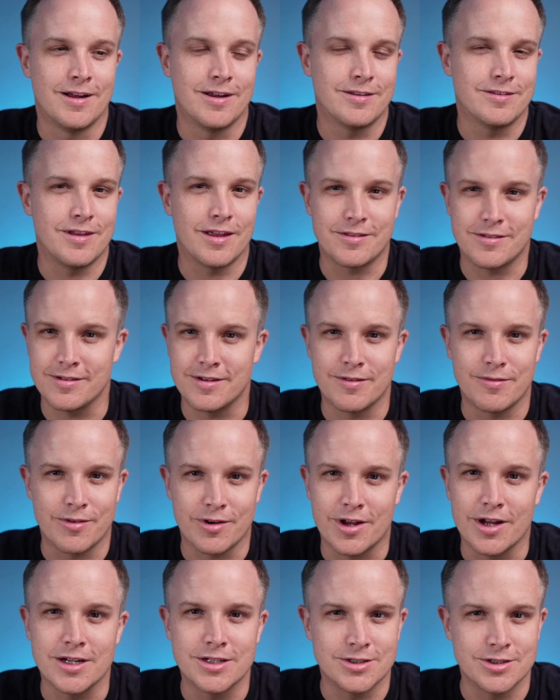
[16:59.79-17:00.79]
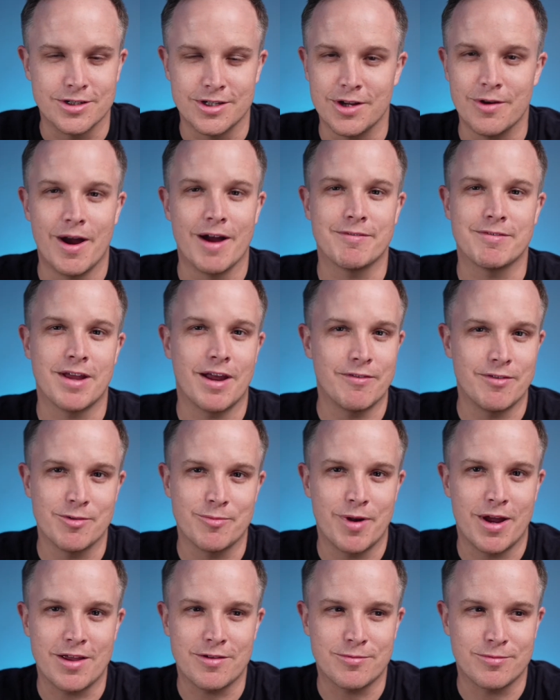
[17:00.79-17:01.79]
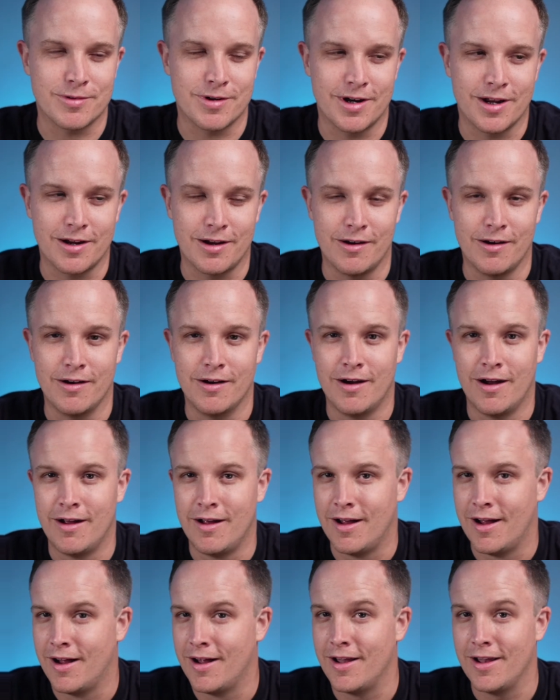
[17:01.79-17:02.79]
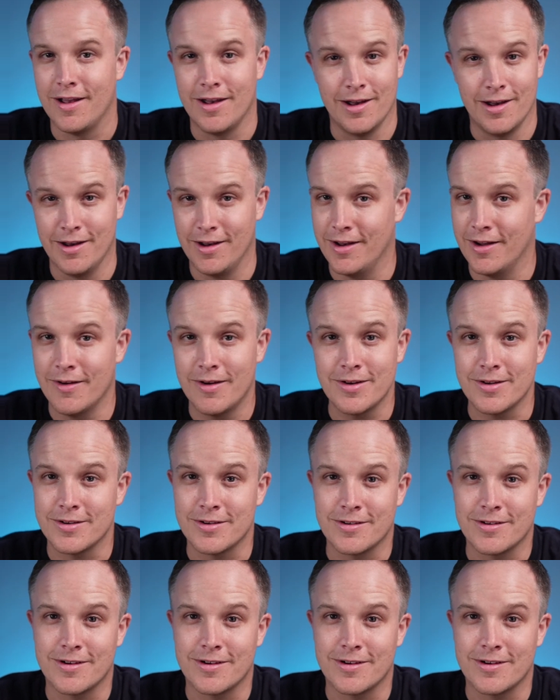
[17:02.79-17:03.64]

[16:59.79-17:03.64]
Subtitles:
That's a different country. You have to have your passport. And I go, no, I don't.